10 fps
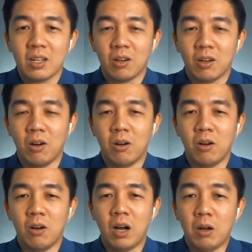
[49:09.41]

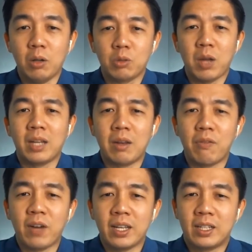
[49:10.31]
or, how how do you
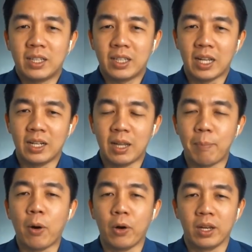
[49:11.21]
identify that that
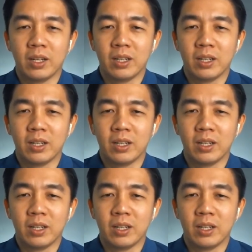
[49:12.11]
point?